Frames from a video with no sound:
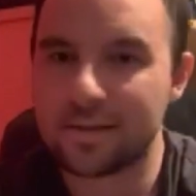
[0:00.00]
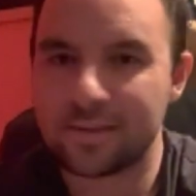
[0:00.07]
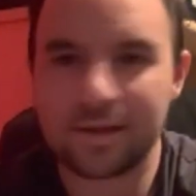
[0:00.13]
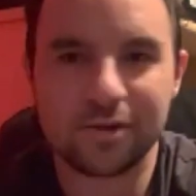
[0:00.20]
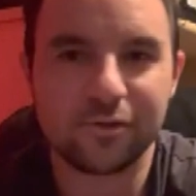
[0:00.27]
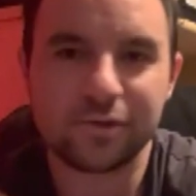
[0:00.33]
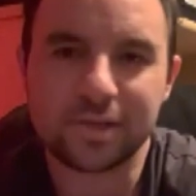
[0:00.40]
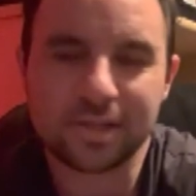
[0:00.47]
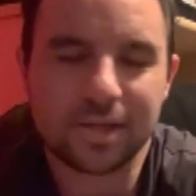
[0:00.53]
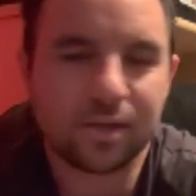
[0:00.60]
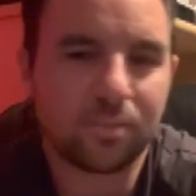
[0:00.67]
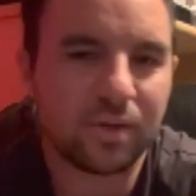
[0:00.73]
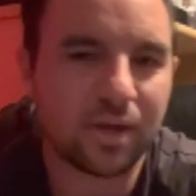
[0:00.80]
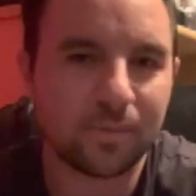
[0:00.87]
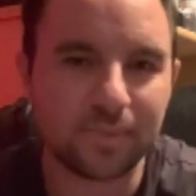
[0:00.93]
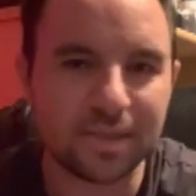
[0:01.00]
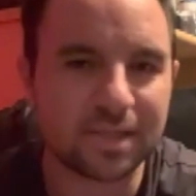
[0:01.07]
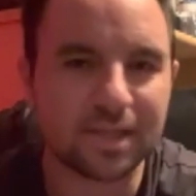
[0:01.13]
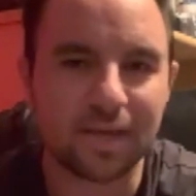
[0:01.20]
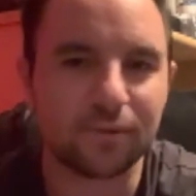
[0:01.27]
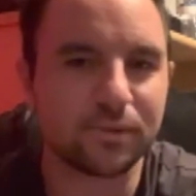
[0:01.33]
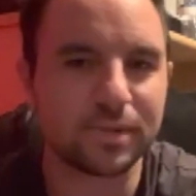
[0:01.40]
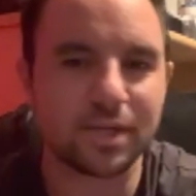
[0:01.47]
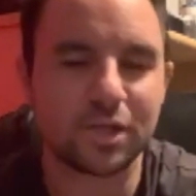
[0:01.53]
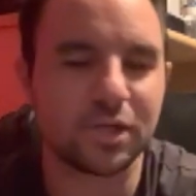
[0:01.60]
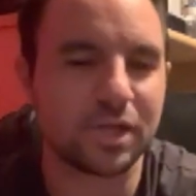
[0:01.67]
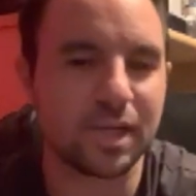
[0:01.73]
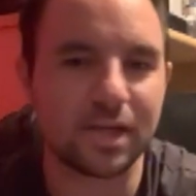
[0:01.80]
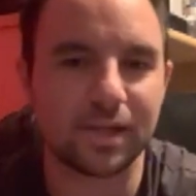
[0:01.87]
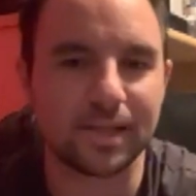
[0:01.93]
then you're just going to pick up the singles that
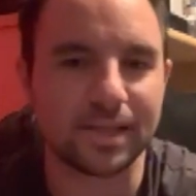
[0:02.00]
you need on